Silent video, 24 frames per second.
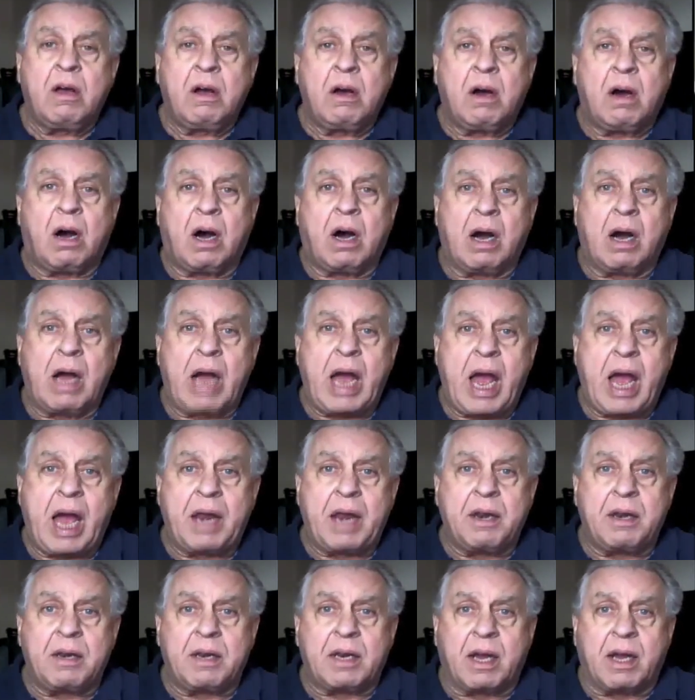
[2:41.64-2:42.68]

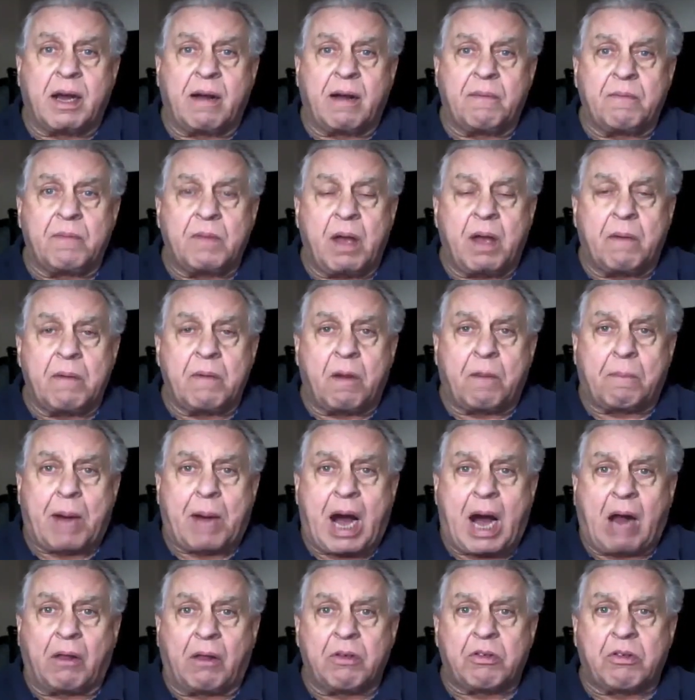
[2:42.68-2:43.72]
and a
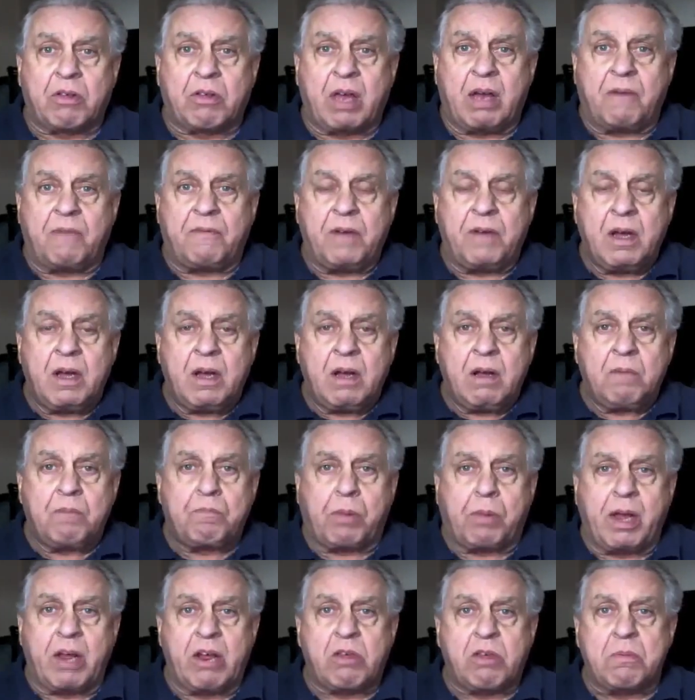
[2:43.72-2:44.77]
policy of
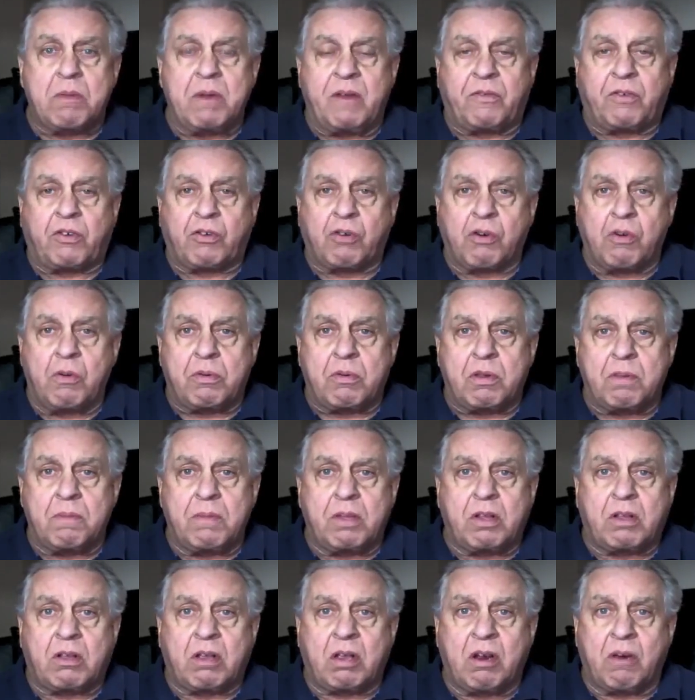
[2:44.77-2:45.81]
placement of troops
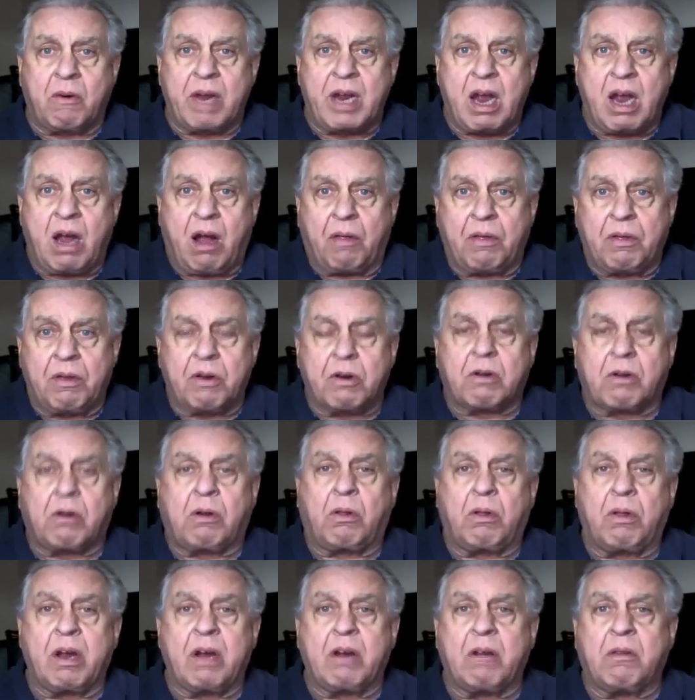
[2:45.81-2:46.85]
materiel that are
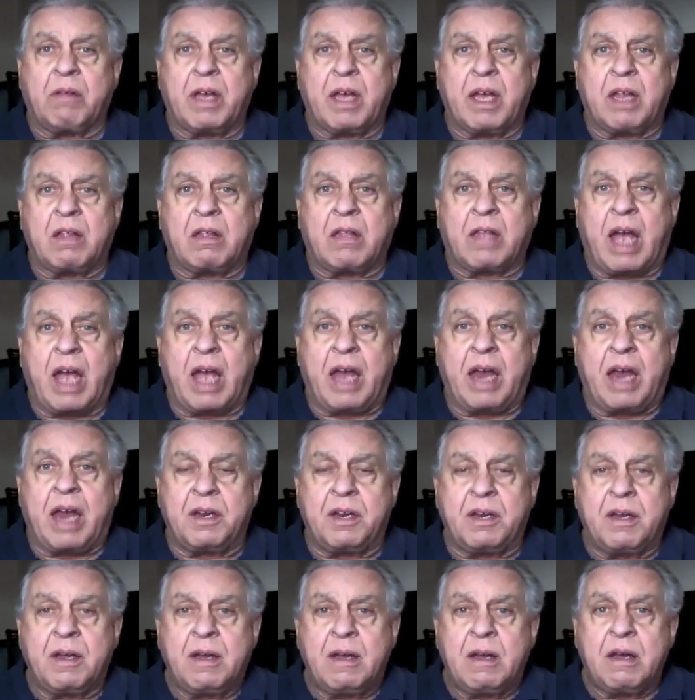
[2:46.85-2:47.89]
clearly
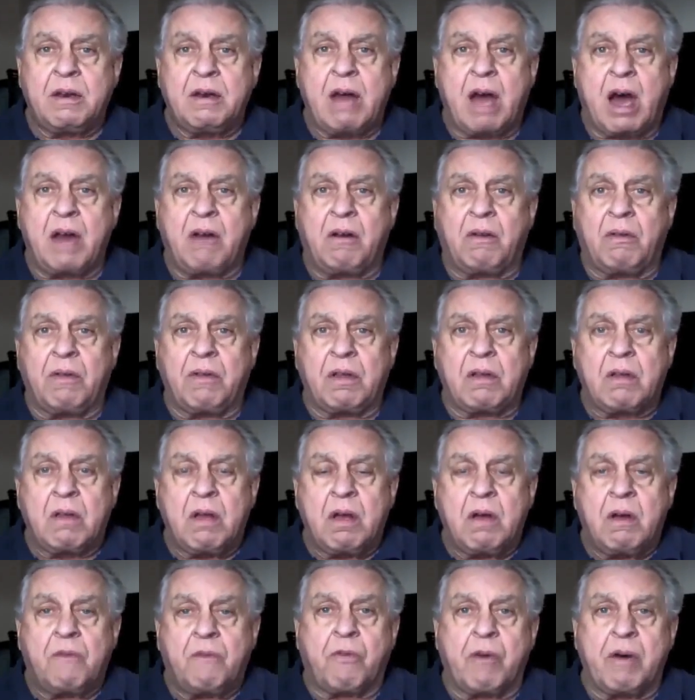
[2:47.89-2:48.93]
intended not only
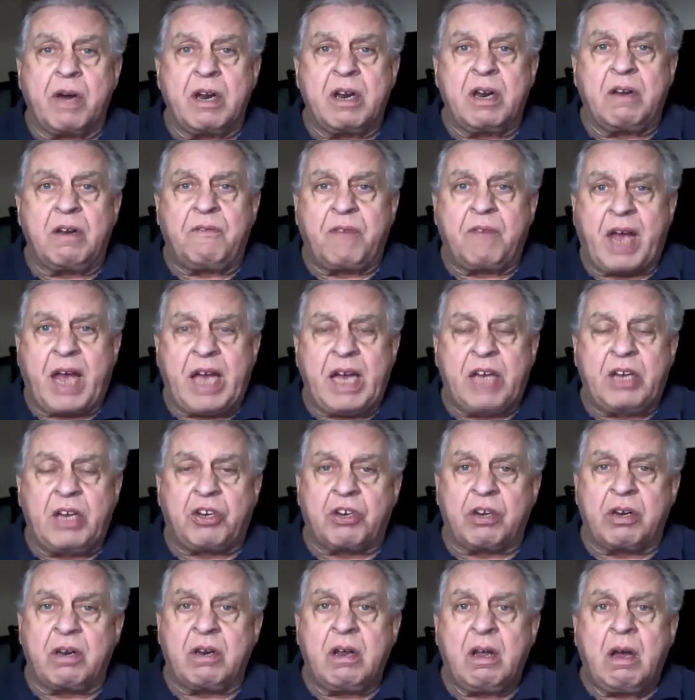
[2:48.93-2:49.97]
for an
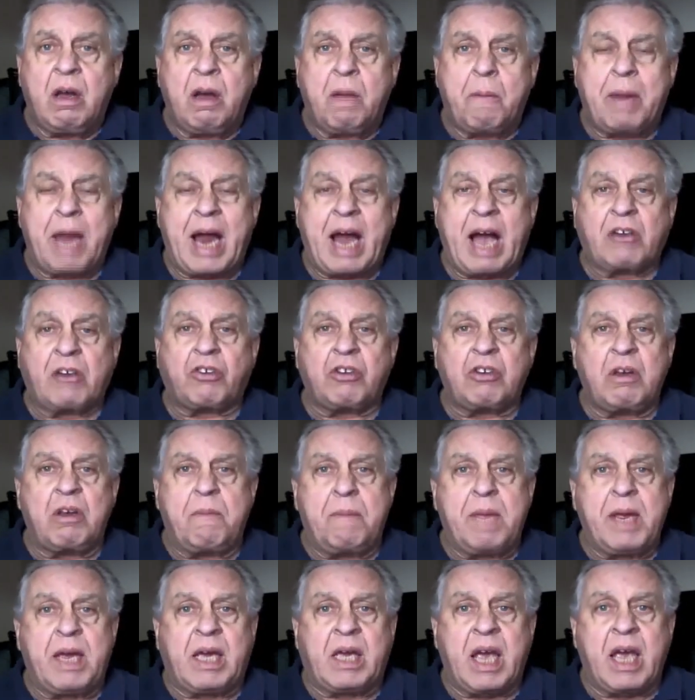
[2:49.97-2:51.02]
invasion, but actually
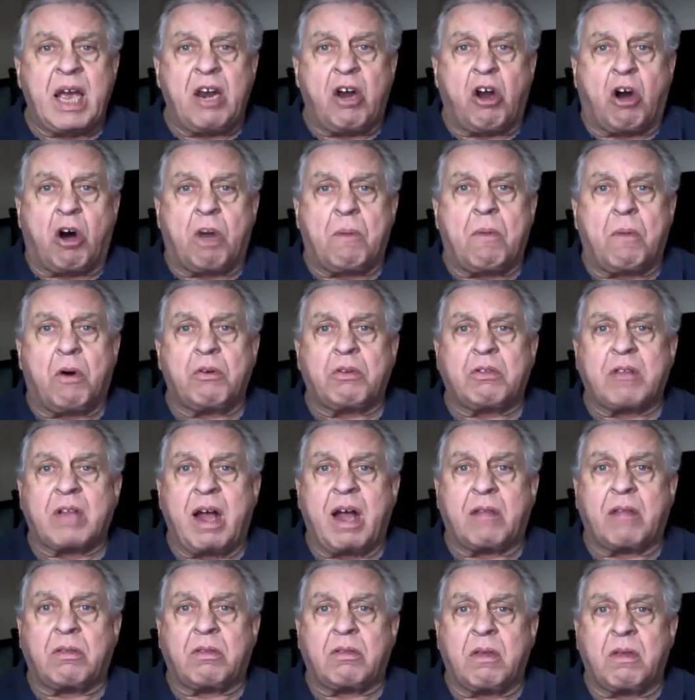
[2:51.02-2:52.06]
begin almost
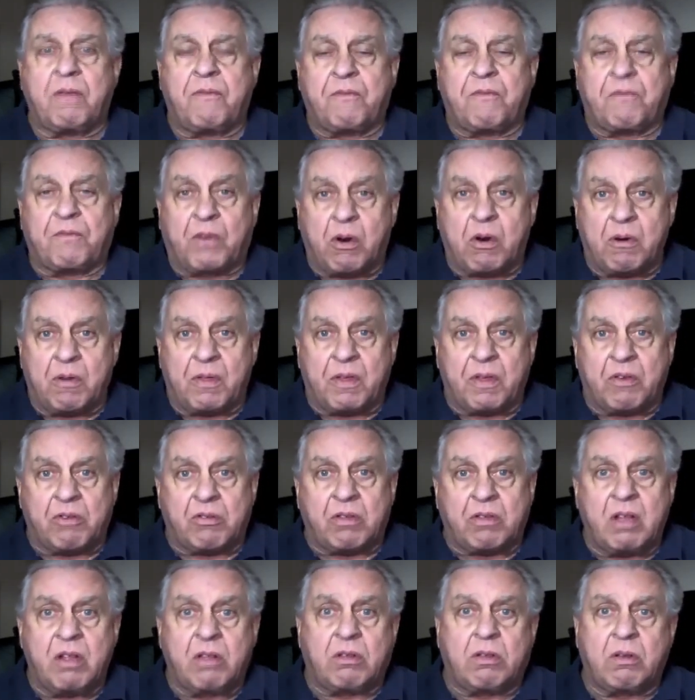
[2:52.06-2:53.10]
at the
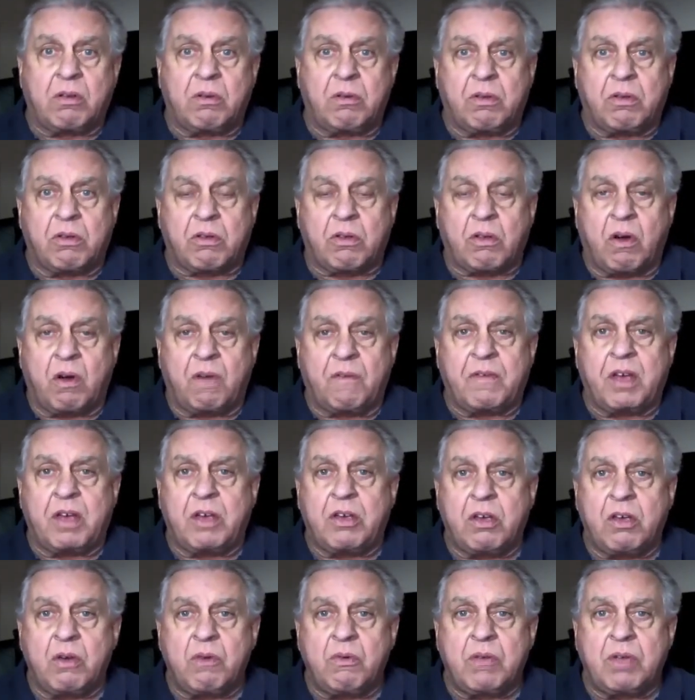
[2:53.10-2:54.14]
furthest into the
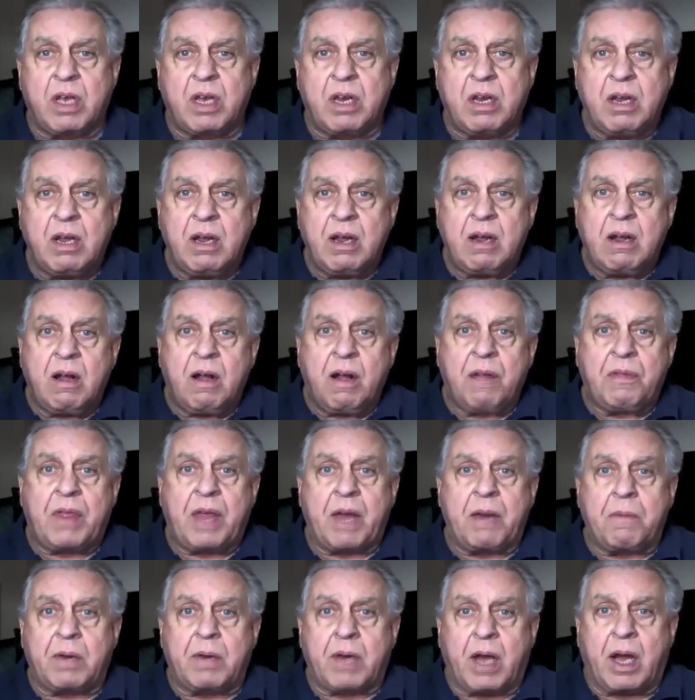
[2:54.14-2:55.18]
Soviet Union
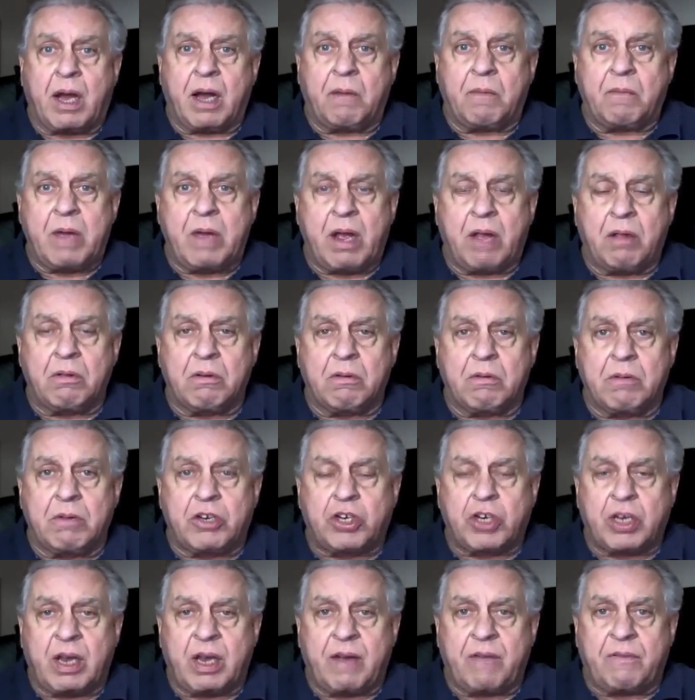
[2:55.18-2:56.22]
that Hitler
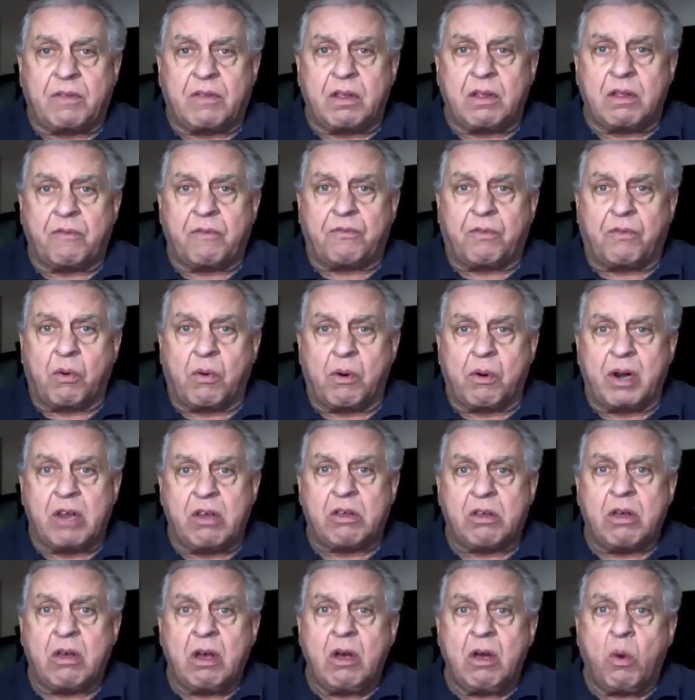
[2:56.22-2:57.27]
achieved in the
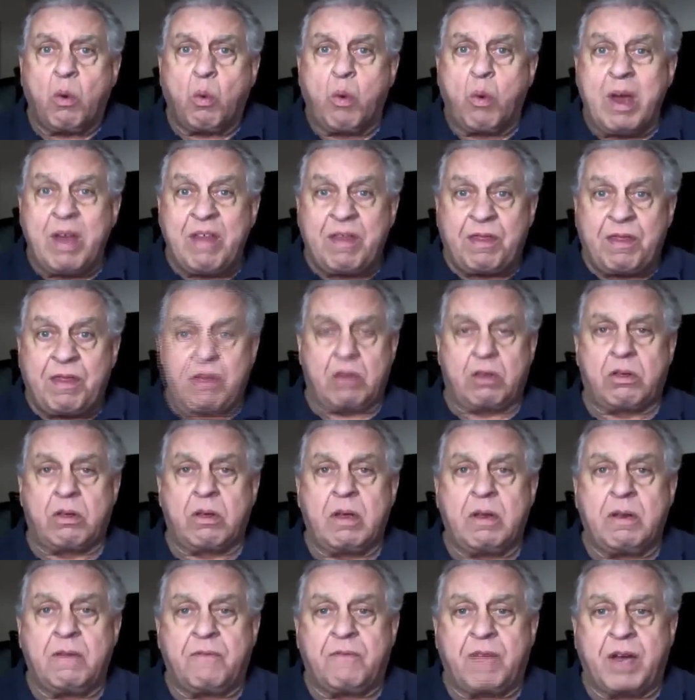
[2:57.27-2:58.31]
40s with his
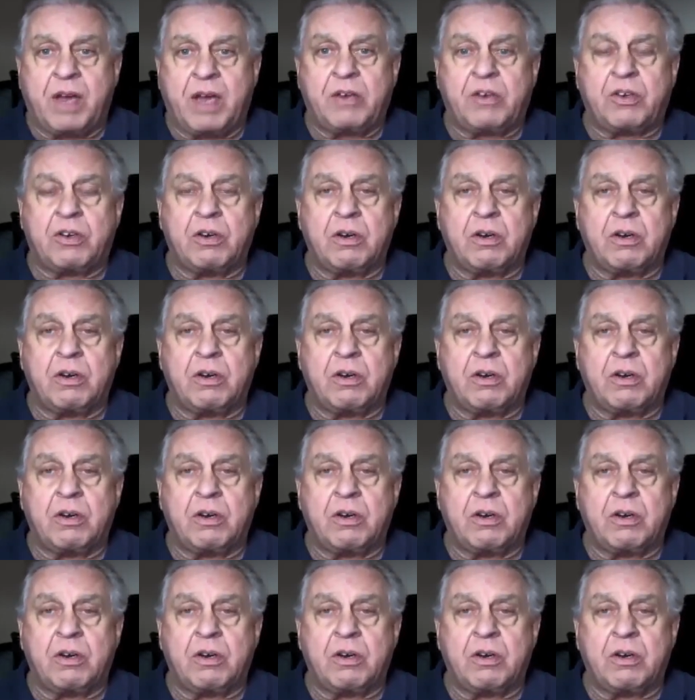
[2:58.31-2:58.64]
invasion.